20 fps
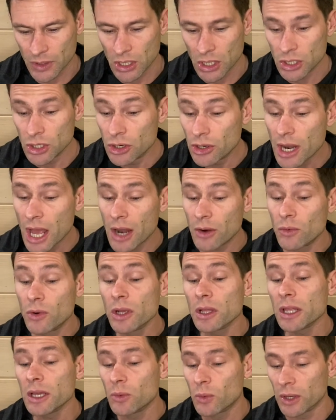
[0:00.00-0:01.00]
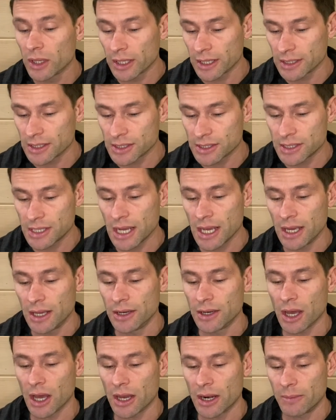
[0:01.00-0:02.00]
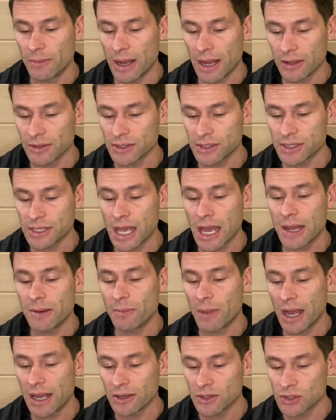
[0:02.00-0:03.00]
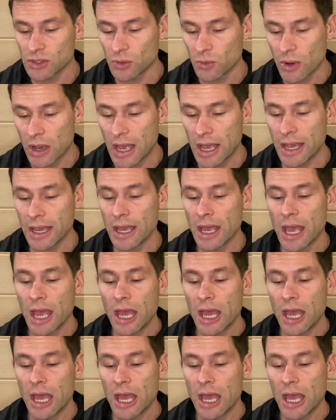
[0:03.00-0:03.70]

You're not really willing to stand on a mountainside miles away